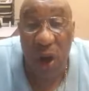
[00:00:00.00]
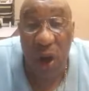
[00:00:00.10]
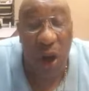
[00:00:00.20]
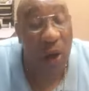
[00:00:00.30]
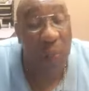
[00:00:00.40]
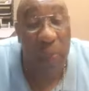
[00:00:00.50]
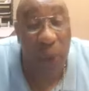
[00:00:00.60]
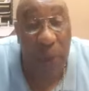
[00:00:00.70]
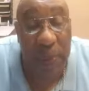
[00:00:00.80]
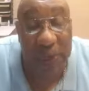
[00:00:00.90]
or the
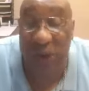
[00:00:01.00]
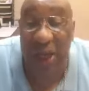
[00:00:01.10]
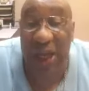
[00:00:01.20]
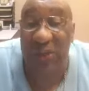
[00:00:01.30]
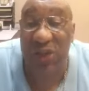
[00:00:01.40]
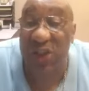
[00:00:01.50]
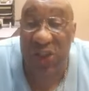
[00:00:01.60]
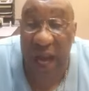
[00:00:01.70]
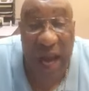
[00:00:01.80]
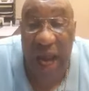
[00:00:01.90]
purpose that he's
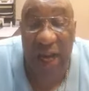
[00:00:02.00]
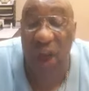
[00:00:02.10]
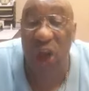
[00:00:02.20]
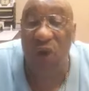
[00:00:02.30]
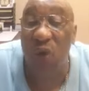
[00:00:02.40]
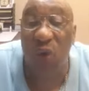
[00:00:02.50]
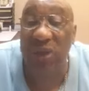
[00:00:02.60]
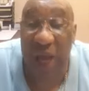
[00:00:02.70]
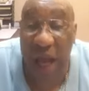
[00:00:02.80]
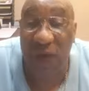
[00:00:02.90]
assigned in your
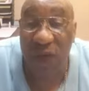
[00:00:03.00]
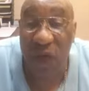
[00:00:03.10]
life.